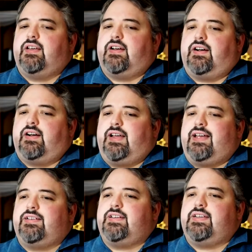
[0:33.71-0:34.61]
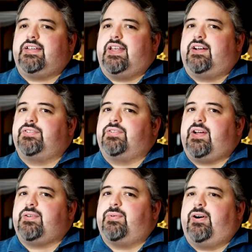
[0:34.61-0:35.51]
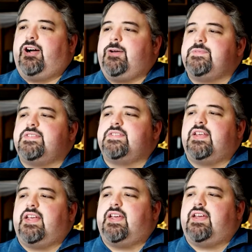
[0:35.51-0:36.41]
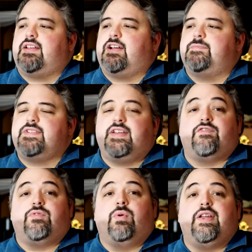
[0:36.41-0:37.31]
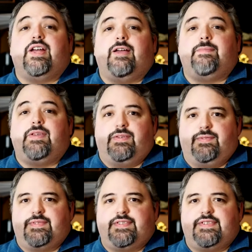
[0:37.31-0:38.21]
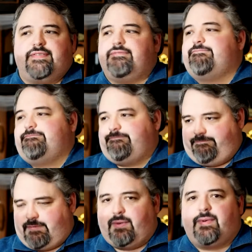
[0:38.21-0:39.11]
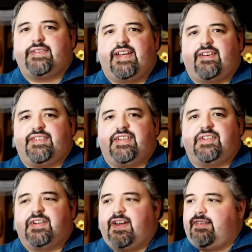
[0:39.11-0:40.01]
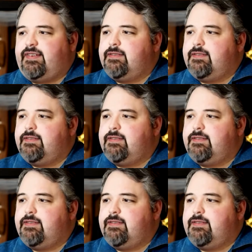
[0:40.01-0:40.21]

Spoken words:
Ella and Eldorado hops, and comes in at 40 IBUs. I read that on the internet.